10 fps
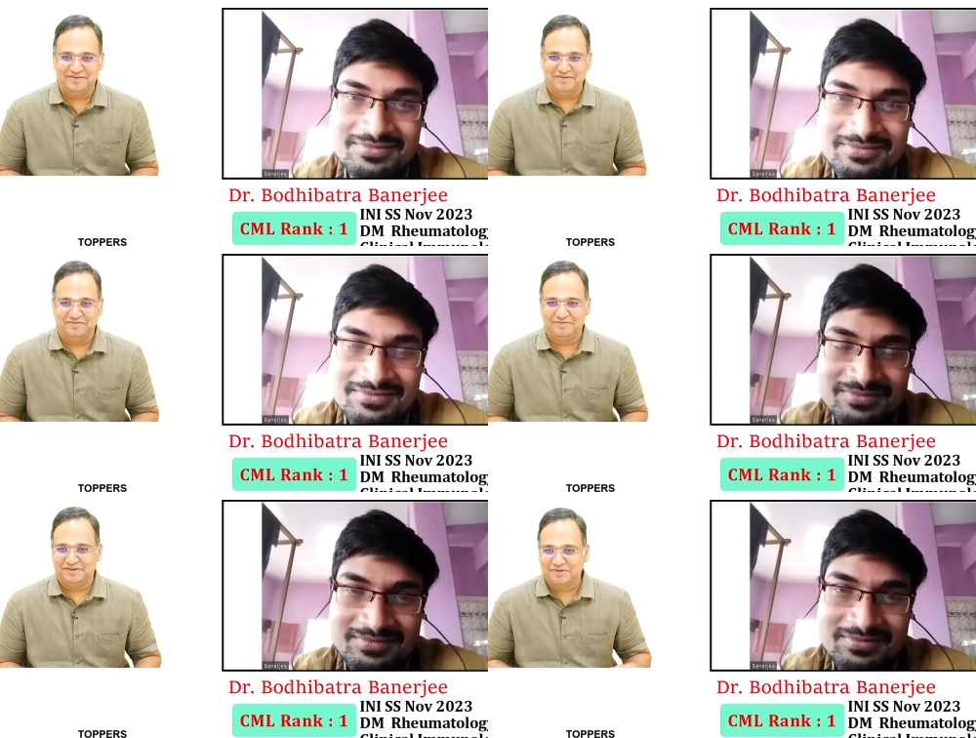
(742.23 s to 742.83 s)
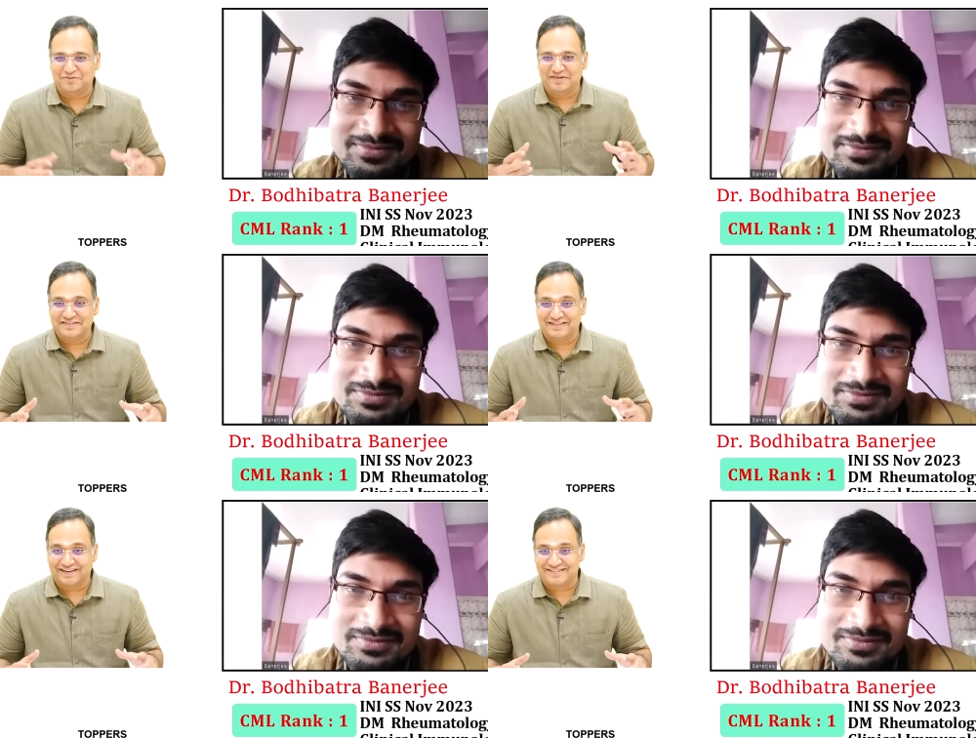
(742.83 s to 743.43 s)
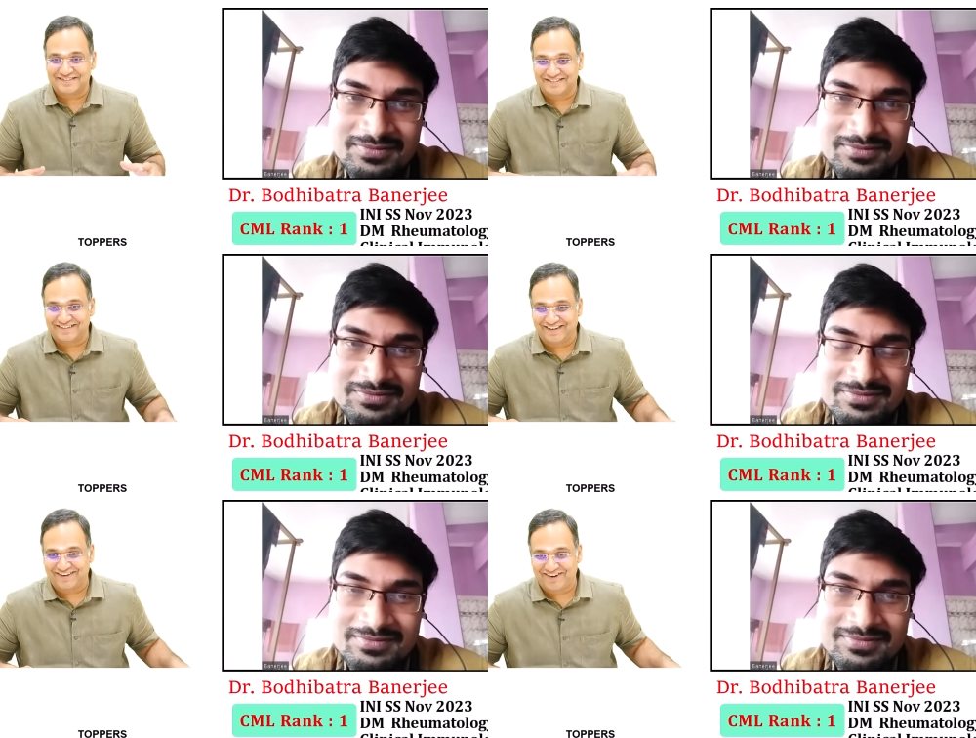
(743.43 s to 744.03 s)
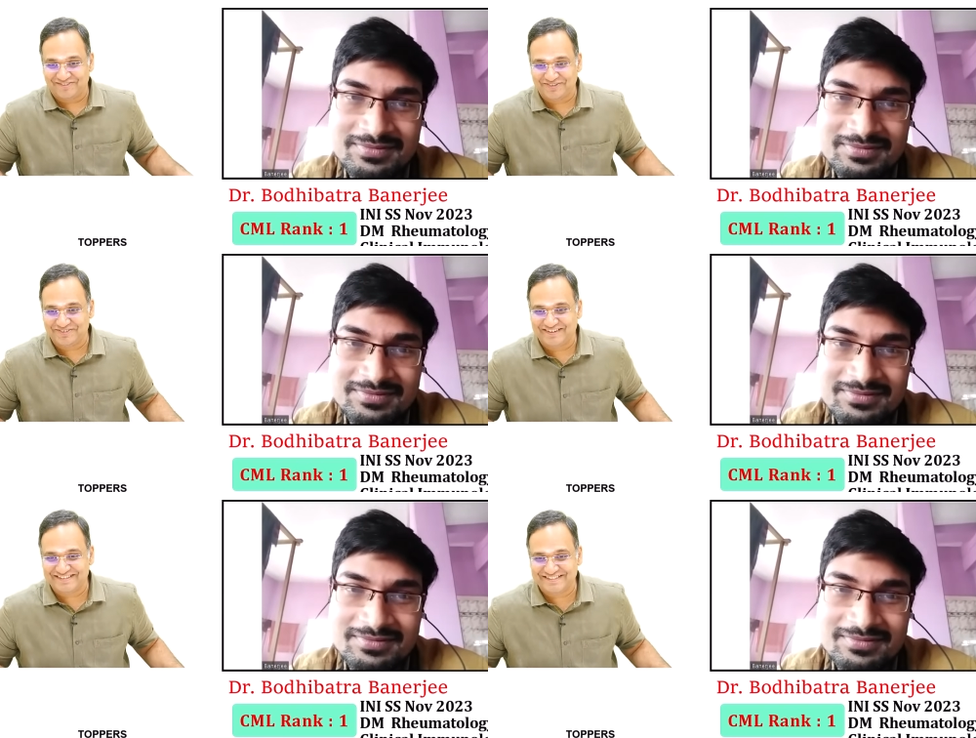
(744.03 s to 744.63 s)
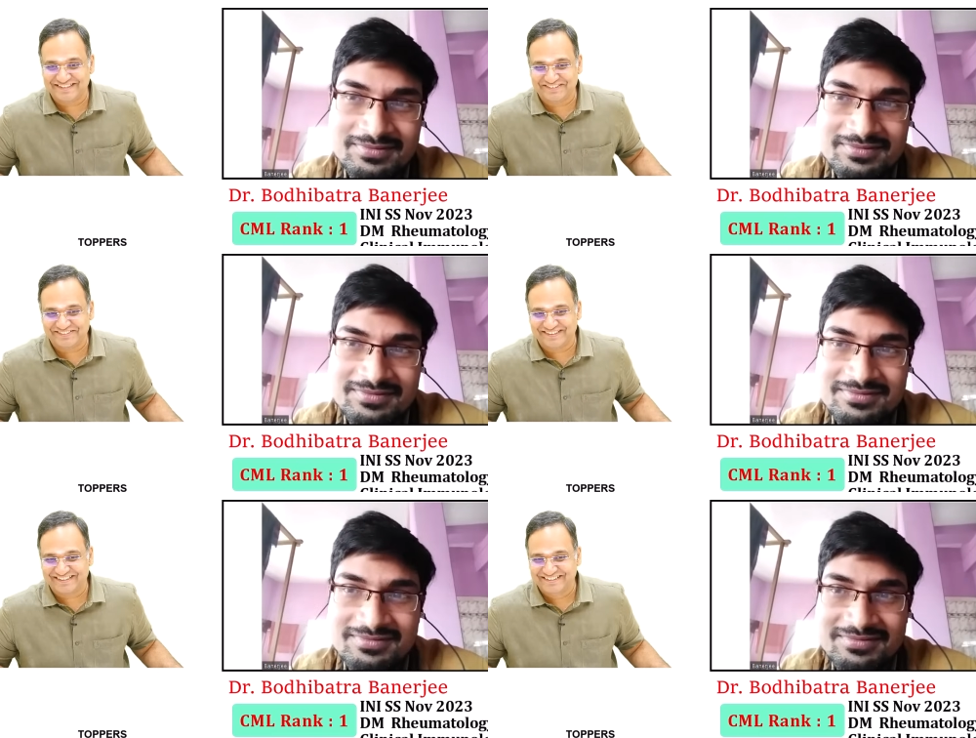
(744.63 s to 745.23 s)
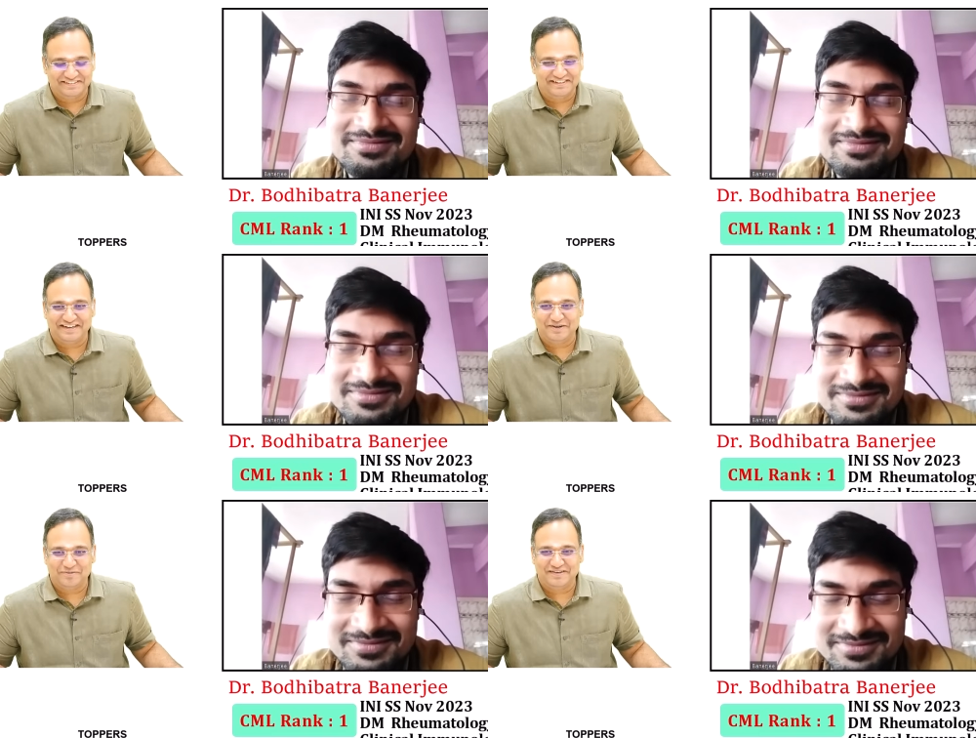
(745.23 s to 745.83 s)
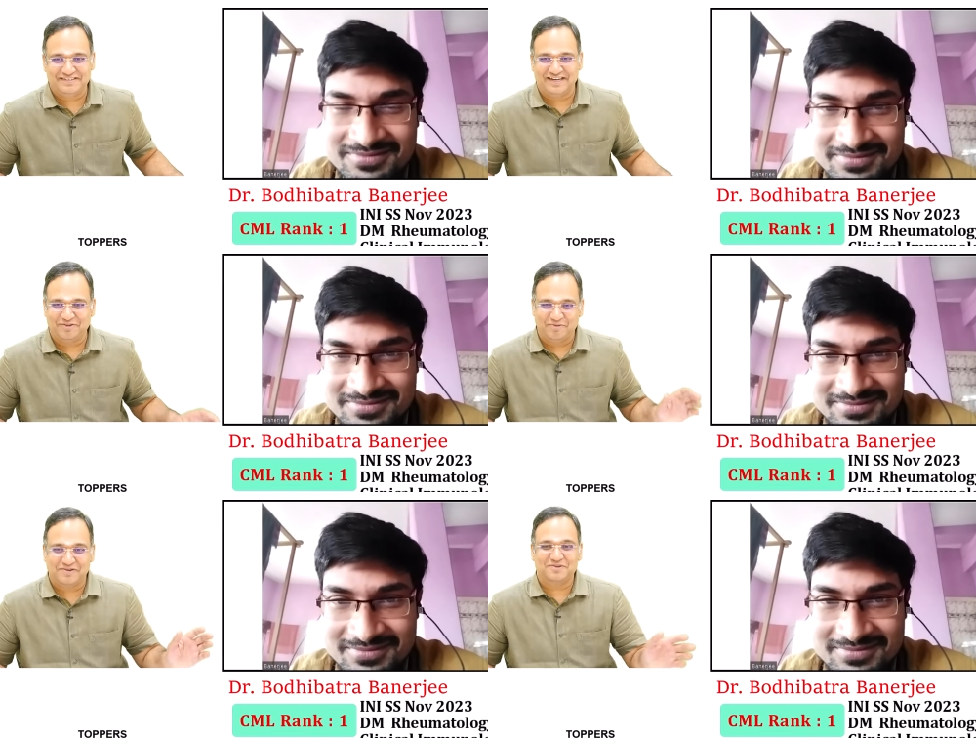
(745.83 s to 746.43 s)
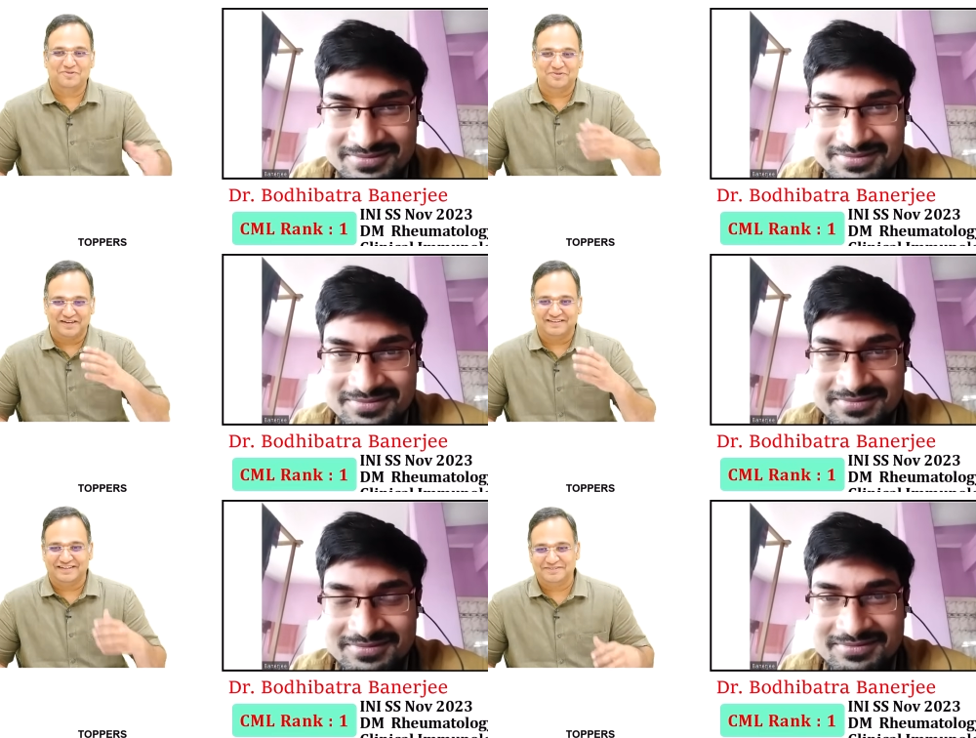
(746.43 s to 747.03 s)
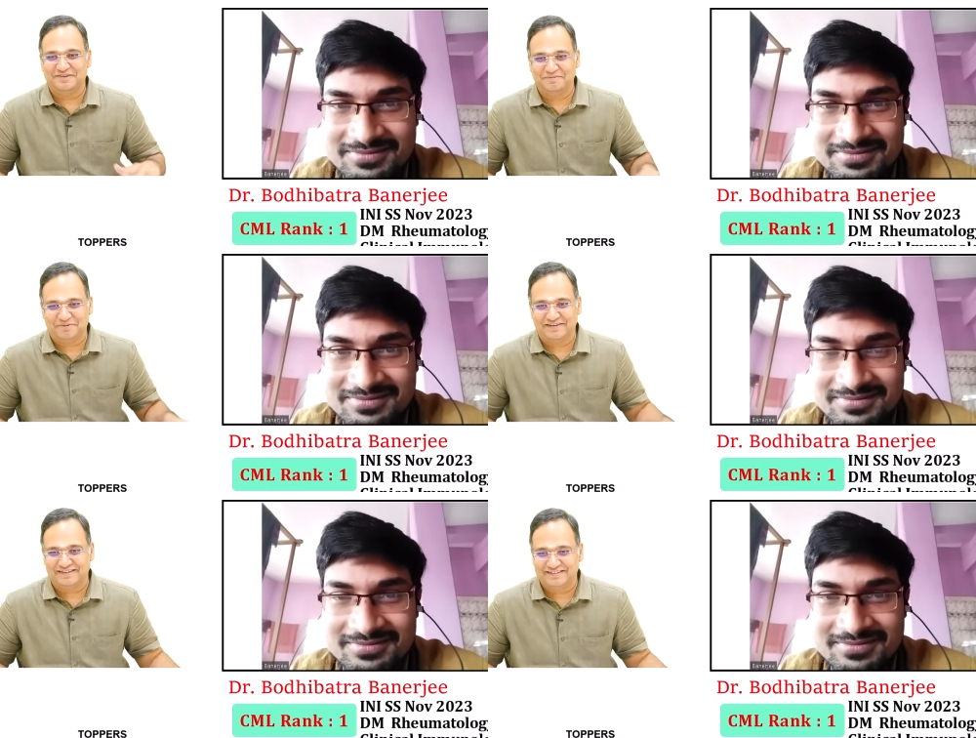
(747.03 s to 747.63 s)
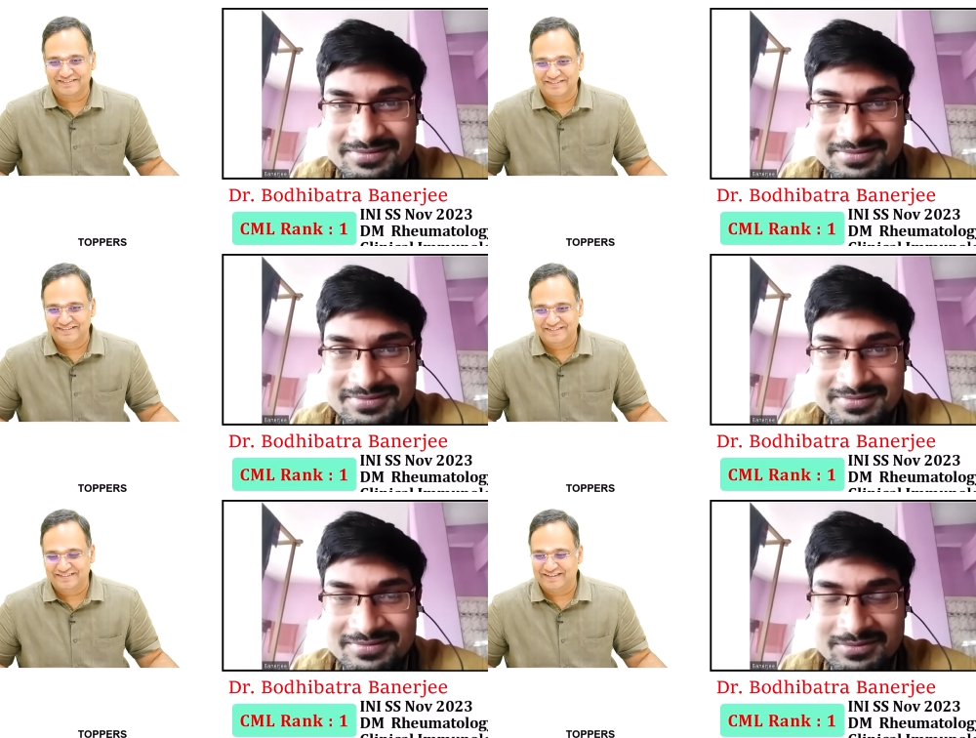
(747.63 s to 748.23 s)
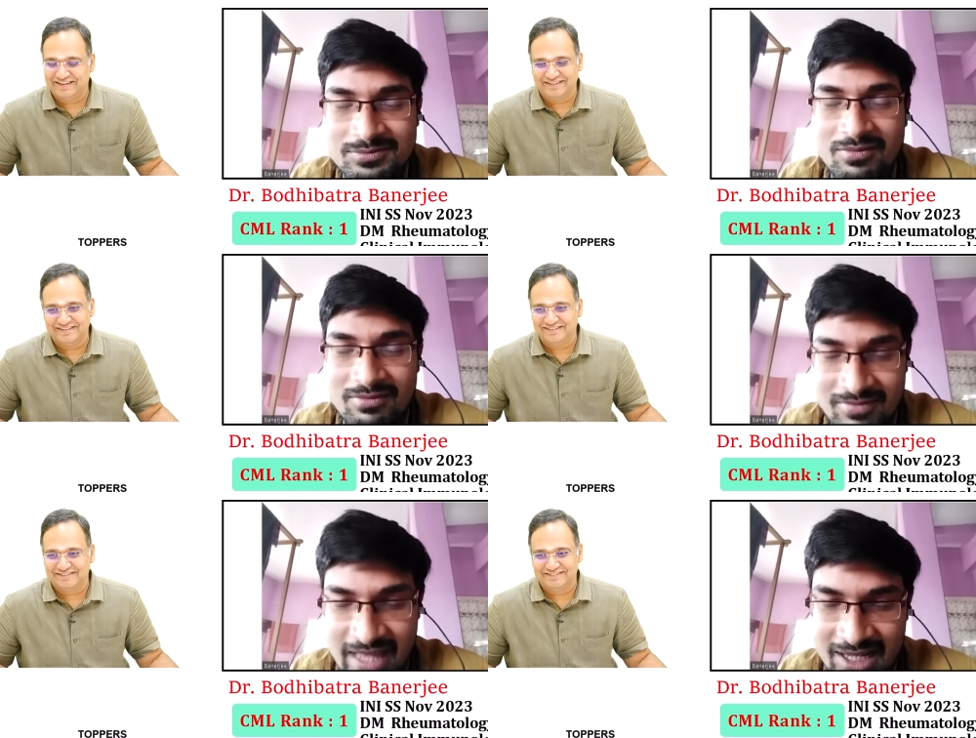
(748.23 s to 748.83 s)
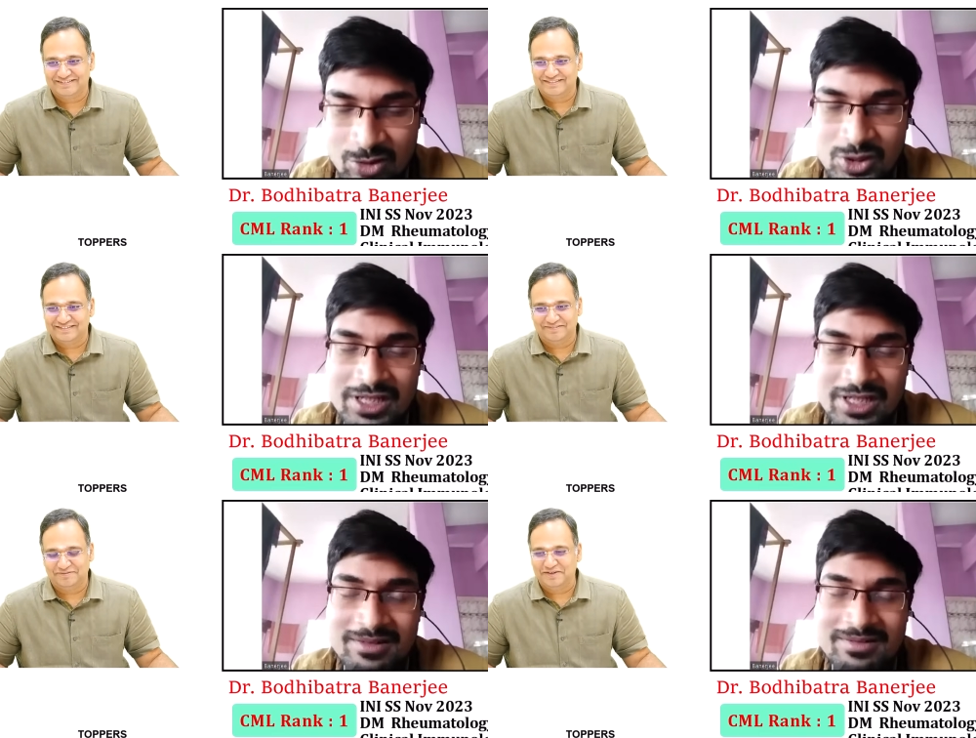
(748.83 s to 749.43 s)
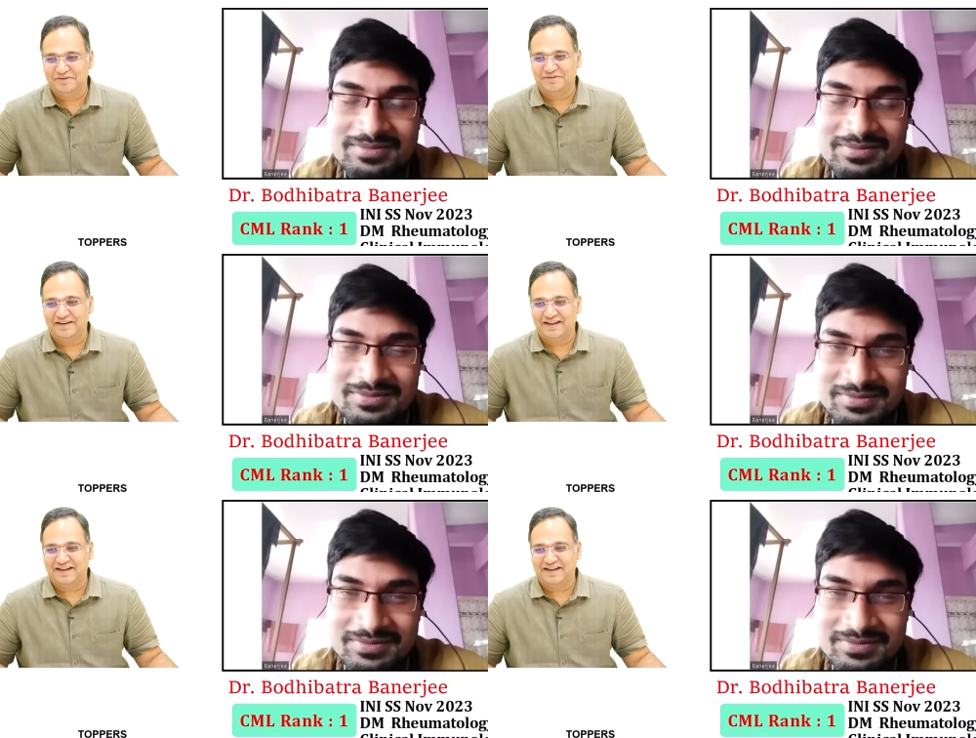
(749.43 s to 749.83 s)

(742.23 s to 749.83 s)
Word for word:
Speaker 1: and we look very charged and after you're listening to your great words and you worked through that that's very important and uh, thank you sir very good